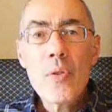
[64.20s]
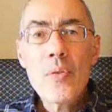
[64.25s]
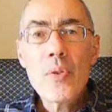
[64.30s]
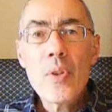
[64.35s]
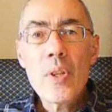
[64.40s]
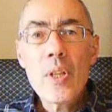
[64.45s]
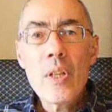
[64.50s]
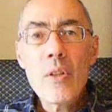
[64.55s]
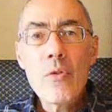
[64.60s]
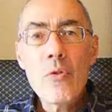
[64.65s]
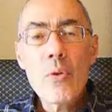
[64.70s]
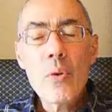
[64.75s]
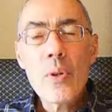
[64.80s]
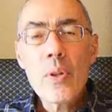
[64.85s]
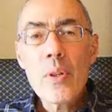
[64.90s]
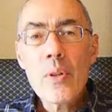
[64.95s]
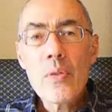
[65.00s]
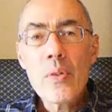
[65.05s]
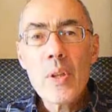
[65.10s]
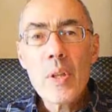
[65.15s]
drifted in
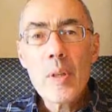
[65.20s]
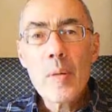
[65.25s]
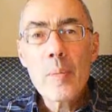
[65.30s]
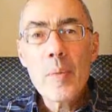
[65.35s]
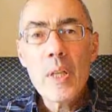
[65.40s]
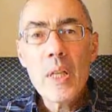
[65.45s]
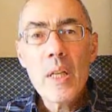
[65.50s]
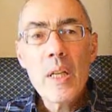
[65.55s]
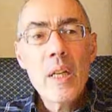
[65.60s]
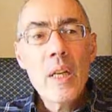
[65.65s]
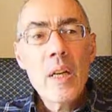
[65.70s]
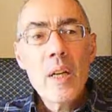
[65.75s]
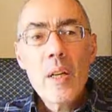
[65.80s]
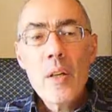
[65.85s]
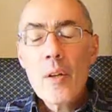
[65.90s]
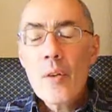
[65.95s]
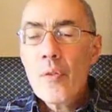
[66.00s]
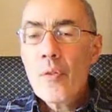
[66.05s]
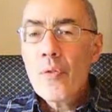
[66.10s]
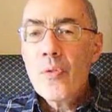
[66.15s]
during the ceremony.
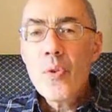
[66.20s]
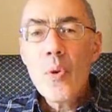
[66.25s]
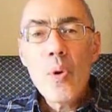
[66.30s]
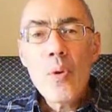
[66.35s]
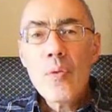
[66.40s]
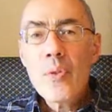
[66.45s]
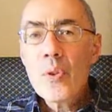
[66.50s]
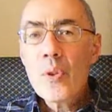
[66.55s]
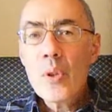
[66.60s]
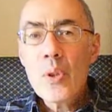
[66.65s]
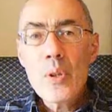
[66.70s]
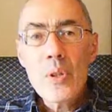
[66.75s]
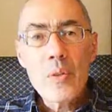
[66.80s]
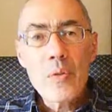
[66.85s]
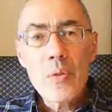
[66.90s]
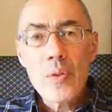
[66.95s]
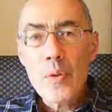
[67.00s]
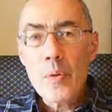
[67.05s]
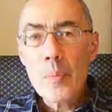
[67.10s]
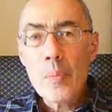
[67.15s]
Four
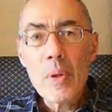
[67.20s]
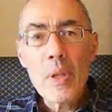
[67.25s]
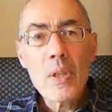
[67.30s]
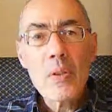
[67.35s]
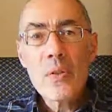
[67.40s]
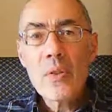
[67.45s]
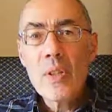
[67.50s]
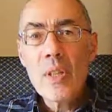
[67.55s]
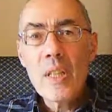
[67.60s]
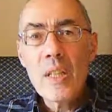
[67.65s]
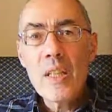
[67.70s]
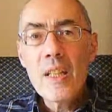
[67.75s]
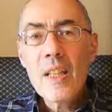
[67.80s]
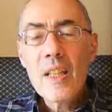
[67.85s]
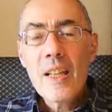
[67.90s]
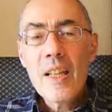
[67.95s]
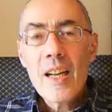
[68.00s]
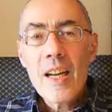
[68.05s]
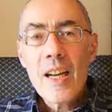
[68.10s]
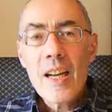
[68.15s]
photographers burst in
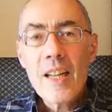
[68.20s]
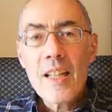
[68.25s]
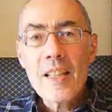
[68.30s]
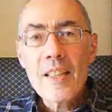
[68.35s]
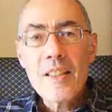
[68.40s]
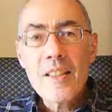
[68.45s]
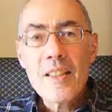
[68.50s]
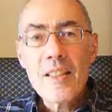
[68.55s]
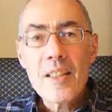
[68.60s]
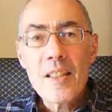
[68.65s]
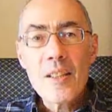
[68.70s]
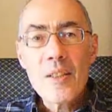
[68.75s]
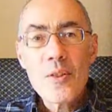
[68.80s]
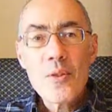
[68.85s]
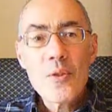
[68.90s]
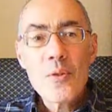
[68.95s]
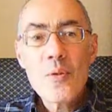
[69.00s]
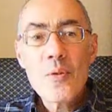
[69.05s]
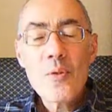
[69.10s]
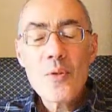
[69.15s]
and uh,
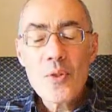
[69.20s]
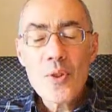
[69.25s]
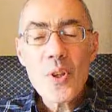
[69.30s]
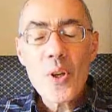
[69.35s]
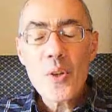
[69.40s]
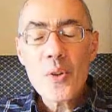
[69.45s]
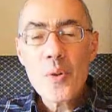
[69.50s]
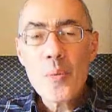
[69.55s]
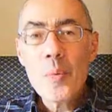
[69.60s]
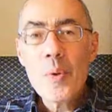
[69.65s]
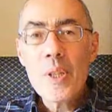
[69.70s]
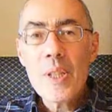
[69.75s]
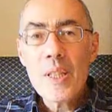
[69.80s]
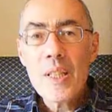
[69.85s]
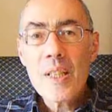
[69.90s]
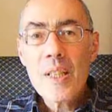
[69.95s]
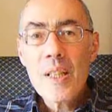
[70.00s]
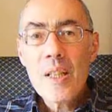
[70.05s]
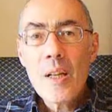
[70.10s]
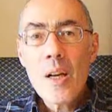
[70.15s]
started
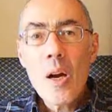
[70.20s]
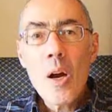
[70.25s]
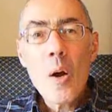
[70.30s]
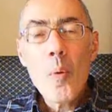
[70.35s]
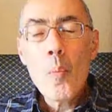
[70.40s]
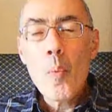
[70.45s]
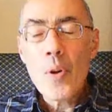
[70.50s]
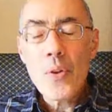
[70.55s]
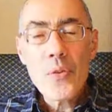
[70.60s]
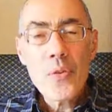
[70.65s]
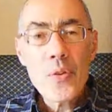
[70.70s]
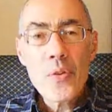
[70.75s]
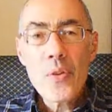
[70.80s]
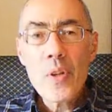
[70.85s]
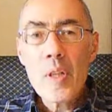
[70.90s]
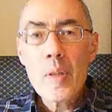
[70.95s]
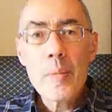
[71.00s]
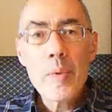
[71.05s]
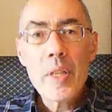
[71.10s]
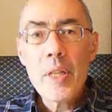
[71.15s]
work once the
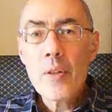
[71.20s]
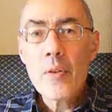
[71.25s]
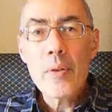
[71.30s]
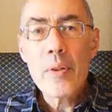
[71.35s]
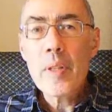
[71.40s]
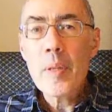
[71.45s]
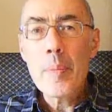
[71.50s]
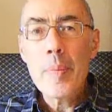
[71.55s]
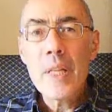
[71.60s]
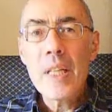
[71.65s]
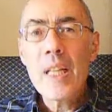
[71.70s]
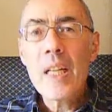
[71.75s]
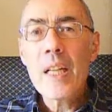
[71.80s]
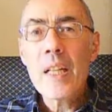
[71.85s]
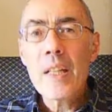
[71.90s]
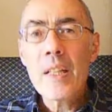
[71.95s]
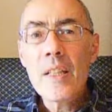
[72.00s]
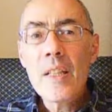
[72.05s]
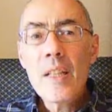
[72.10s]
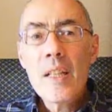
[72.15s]
ceremony had already
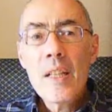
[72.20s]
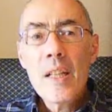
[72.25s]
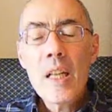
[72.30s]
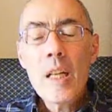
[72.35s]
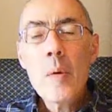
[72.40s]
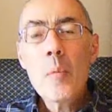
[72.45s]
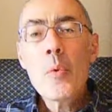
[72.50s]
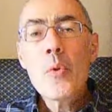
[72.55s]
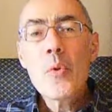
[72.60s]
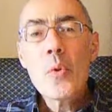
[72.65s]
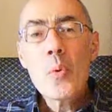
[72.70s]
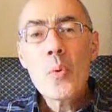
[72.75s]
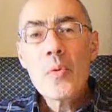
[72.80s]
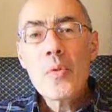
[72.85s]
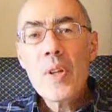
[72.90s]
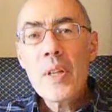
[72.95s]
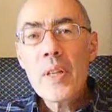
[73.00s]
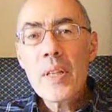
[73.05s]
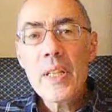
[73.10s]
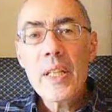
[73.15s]
begun. It was
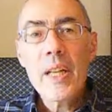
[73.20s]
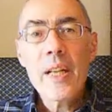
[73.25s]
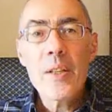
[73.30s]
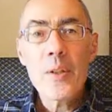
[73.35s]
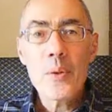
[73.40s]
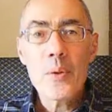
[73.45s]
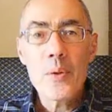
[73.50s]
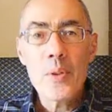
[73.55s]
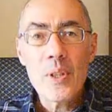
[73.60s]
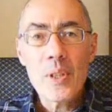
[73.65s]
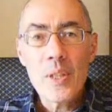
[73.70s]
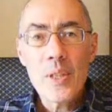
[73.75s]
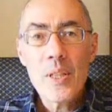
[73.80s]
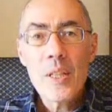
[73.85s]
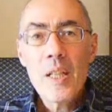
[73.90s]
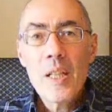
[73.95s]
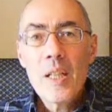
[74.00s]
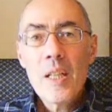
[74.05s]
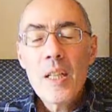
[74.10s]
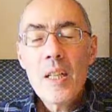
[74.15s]
all very
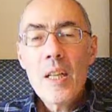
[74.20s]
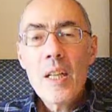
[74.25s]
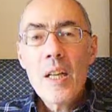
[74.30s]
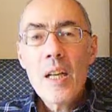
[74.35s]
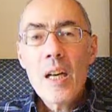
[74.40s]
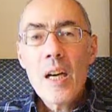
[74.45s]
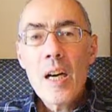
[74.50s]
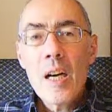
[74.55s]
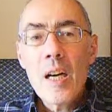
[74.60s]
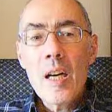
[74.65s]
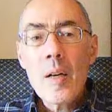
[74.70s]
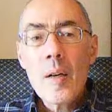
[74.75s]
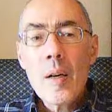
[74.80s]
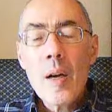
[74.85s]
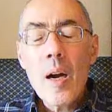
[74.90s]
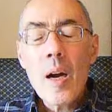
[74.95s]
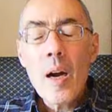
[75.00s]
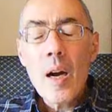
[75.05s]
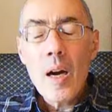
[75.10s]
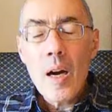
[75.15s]
chaotic.
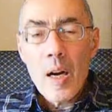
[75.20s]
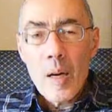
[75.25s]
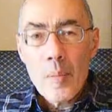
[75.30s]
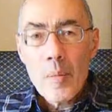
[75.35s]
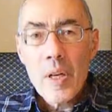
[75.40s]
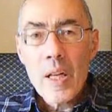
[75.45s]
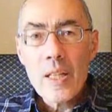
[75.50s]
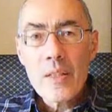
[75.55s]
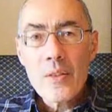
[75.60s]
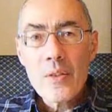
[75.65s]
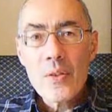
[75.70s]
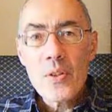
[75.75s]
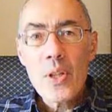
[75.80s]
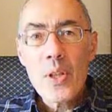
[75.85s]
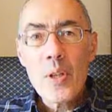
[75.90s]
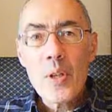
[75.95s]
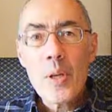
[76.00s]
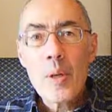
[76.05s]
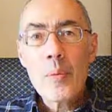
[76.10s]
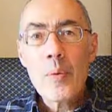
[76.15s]
Uh, I'm glad to
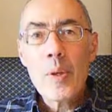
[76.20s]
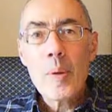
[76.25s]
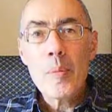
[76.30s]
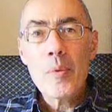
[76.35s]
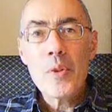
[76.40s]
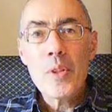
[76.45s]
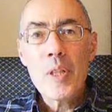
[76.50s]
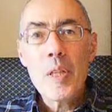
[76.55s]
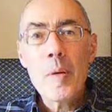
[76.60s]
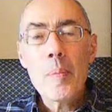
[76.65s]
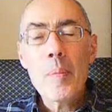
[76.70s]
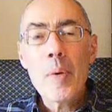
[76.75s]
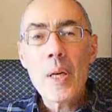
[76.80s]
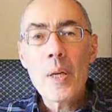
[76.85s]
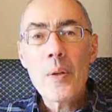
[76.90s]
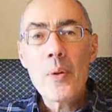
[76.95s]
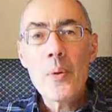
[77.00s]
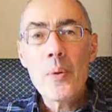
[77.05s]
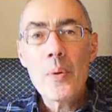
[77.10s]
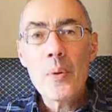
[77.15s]
say that I was able to keep
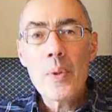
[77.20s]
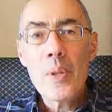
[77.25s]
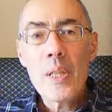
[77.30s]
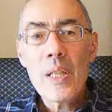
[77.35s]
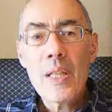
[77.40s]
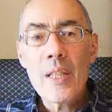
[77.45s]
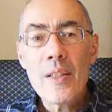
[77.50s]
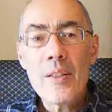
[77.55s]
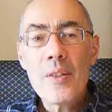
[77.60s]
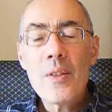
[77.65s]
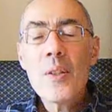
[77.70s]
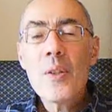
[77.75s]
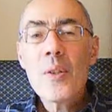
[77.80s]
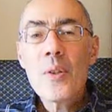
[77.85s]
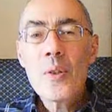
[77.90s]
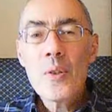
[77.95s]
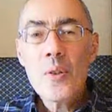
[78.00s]
my cool and